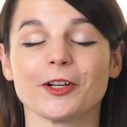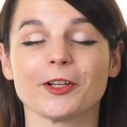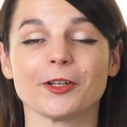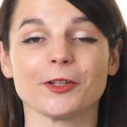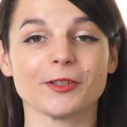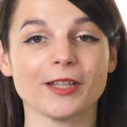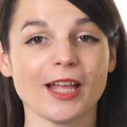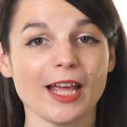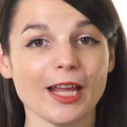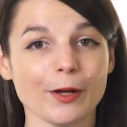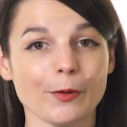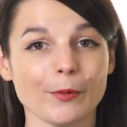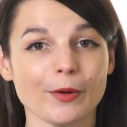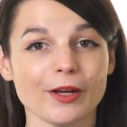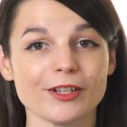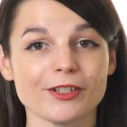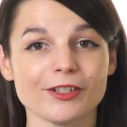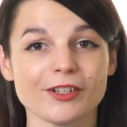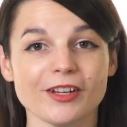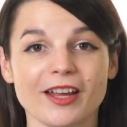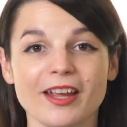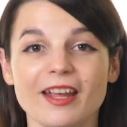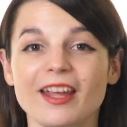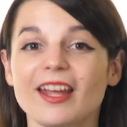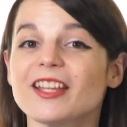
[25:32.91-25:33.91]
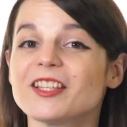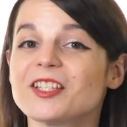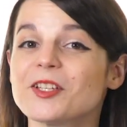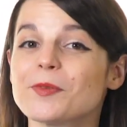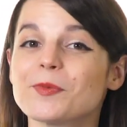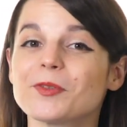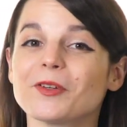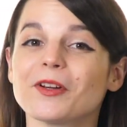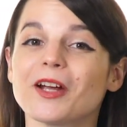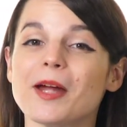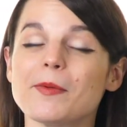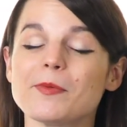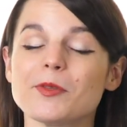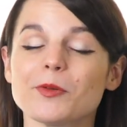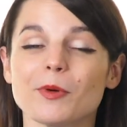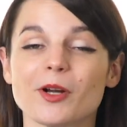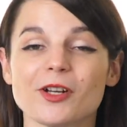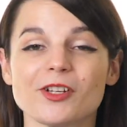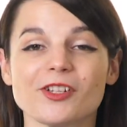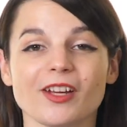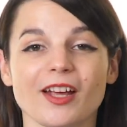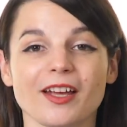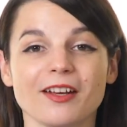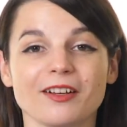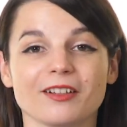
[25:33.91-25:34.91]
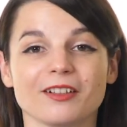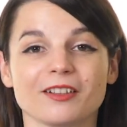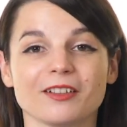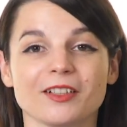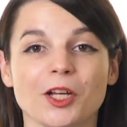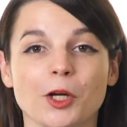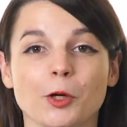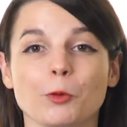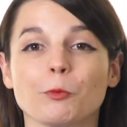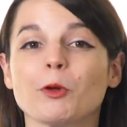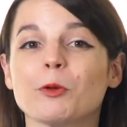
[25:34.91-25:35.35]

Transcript: a new language, and subscribe to our channel.